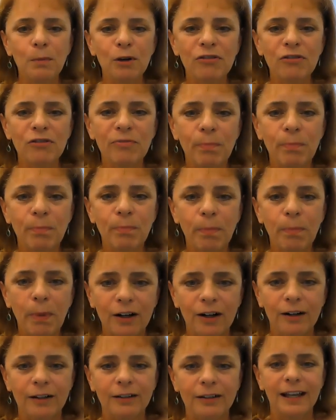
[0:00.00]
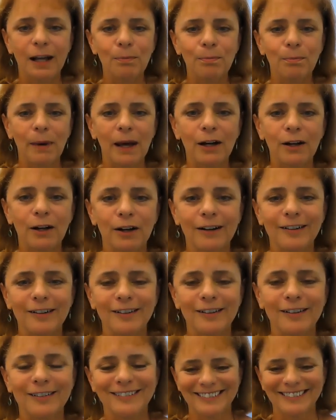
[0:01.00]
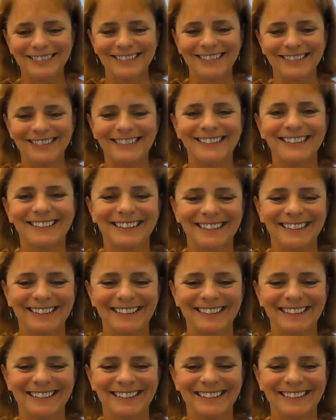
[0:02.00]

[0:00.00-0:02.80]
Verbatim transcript: move forward and move better, get better?